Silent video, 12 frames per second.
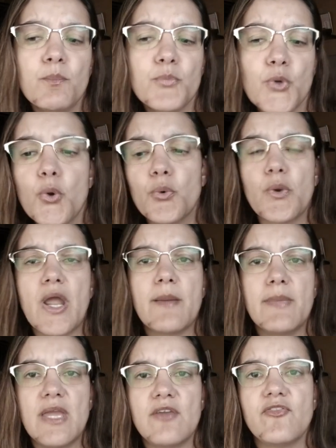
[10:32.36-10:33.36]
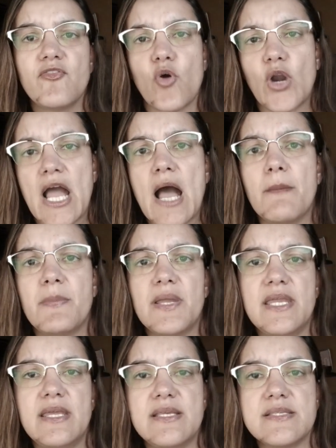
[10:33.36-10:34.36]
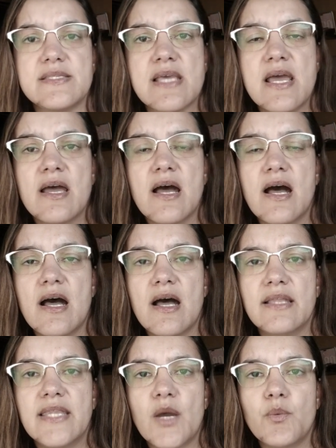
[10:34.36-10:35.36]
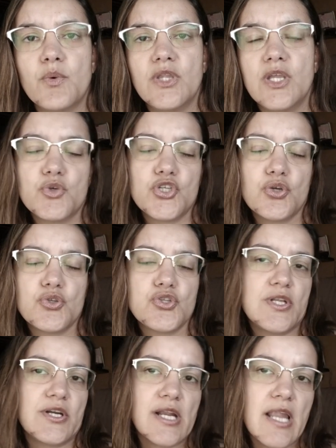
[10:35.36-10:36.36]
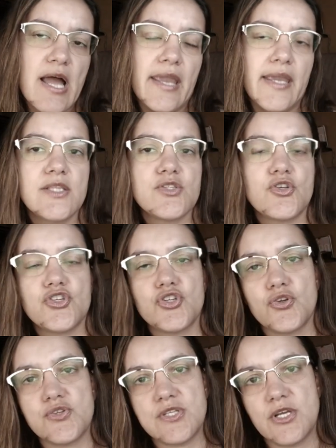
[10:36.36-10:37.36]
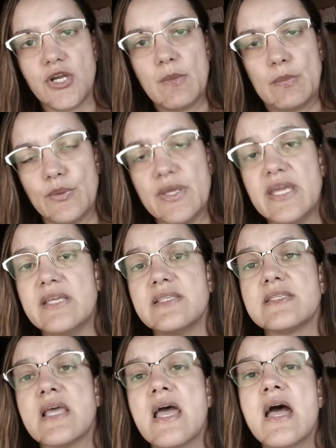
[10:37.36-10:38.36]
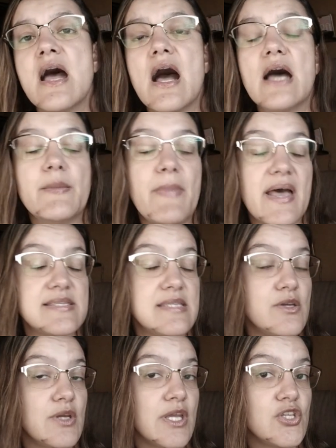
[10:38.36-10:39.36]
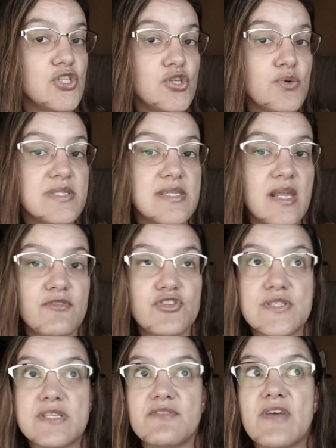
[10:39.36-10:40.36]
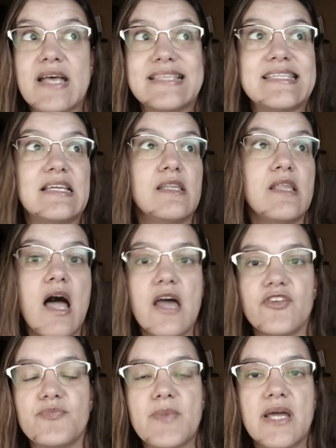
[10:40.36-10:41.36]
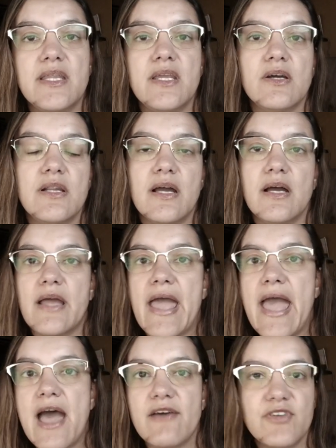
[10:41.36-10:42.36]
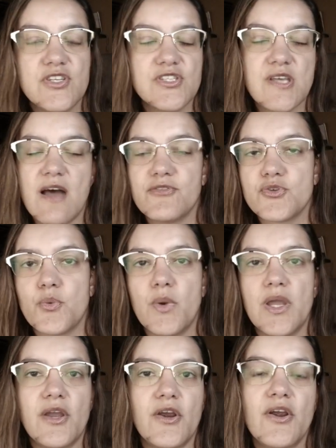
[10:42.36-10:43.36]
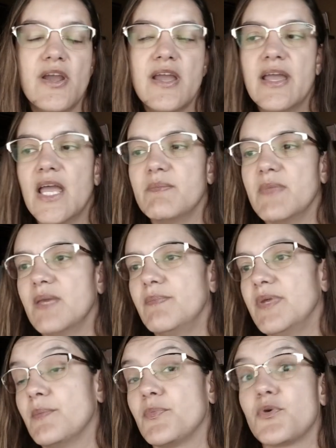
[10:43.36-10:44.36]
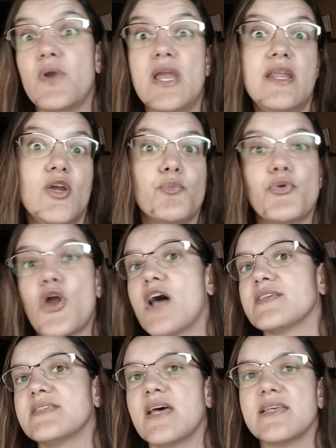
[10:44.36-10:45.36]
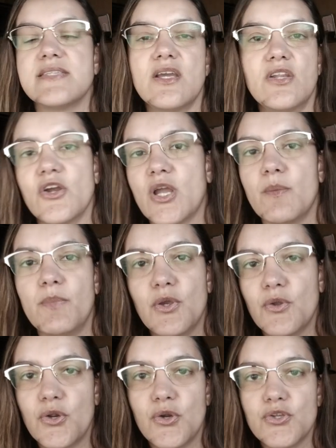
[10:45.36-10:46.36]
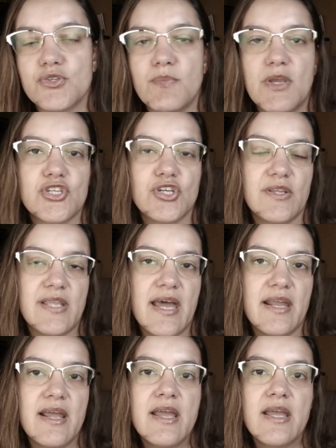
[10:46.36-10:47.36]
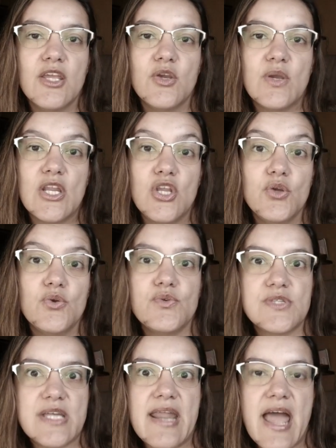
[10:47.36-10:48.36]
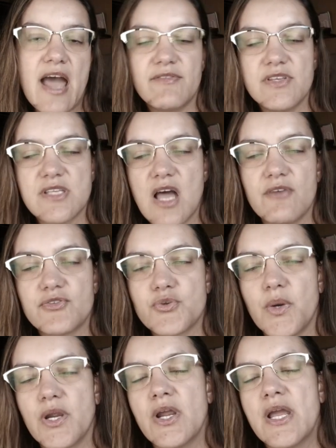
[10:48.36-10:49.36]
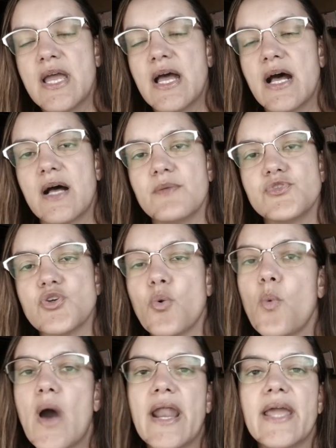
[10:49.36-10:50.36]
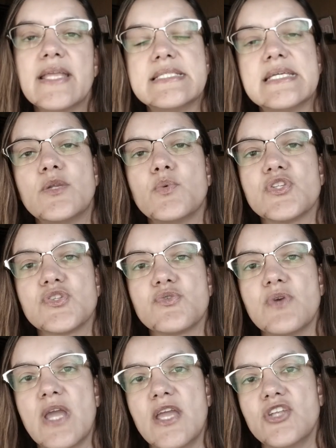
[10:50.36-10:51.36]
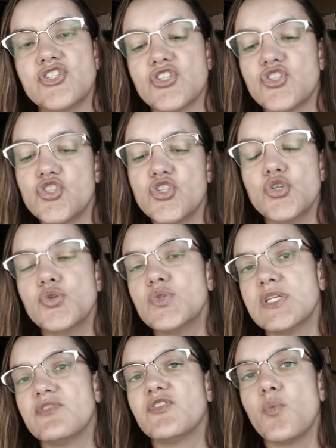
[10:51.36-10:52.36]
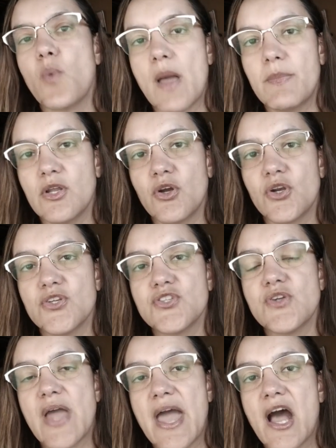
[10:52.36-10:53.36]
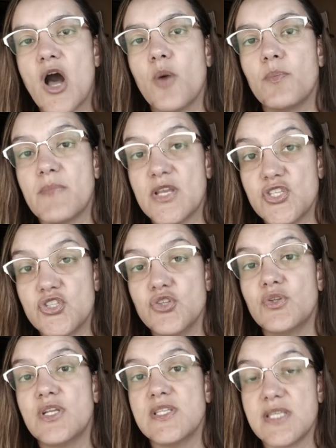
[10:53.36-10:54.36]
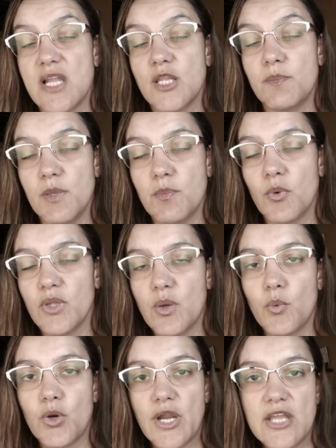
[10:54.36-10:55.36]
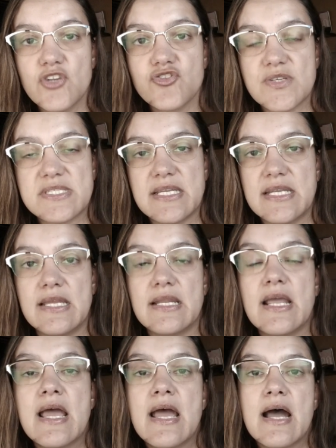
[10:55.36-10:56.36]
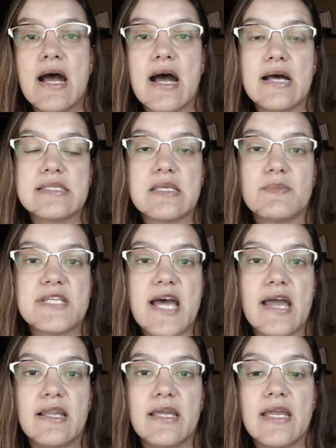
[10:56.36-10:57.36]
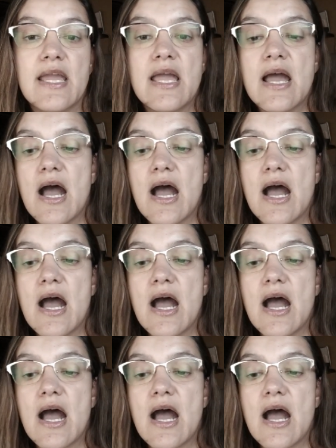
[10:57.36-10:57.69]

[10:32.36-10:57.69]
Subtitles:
programming for companies that they would show to their clients or show to their employees, the best thing you can do, instead of just investing a lot of money on heavy software and maybe upgrading your processing on your computer to make sure that you can use that heavy software. So what I did was create just 2 different webinars to help my students and other people that were interested in subtitling.